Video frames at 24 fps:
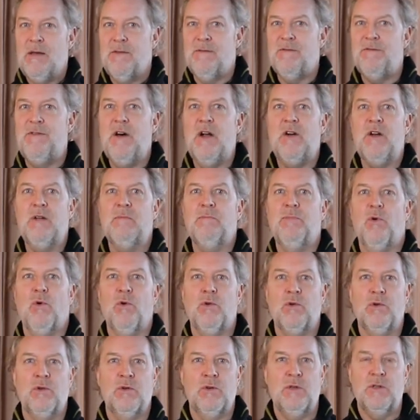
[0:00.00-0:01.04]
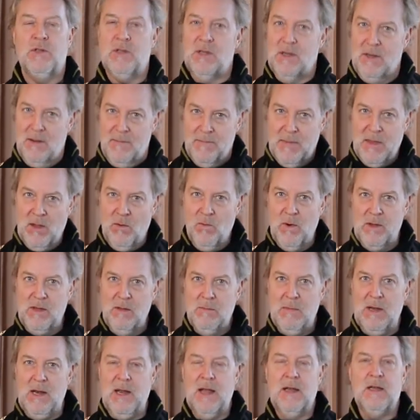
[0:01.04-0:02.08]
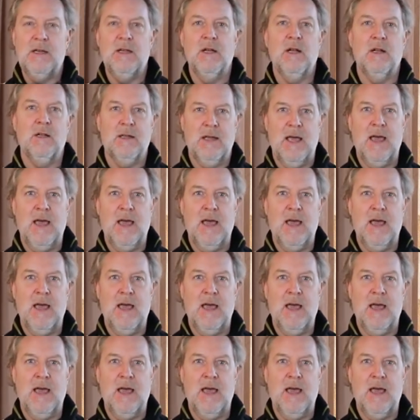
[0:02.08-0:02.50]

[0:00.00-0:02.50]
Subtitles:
very important when the millennial